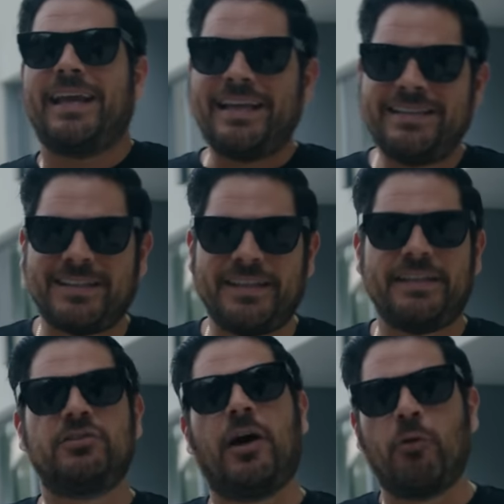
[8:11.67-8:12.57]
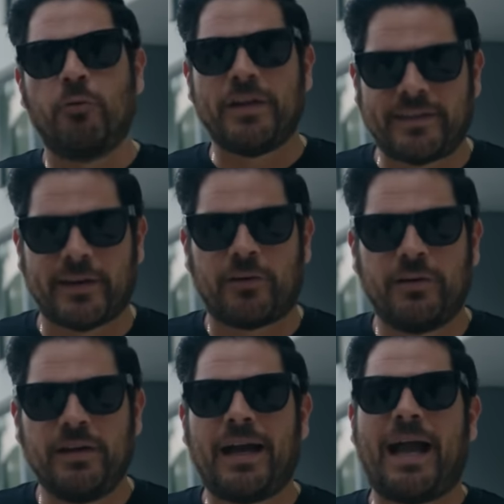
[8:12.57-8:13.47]
easily double retail.
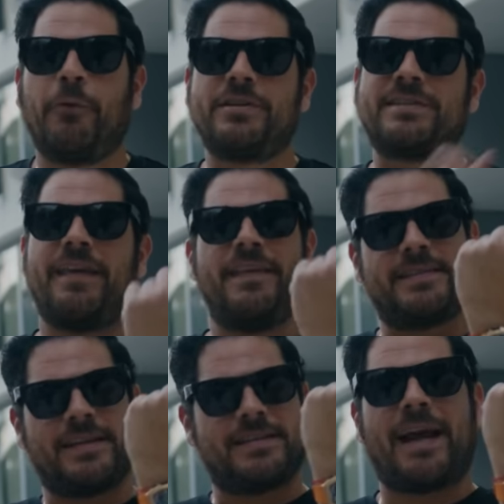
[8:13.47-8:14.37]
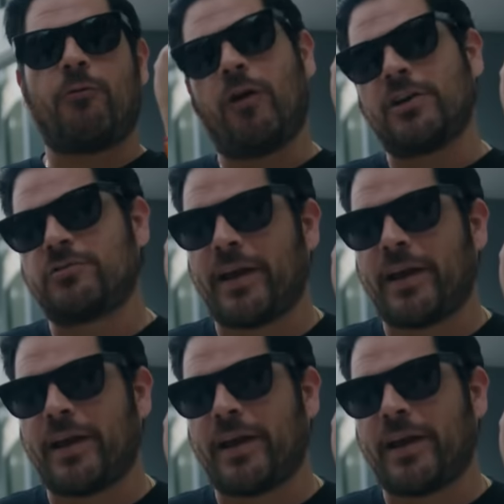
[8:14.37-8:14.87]
I would say this exact watch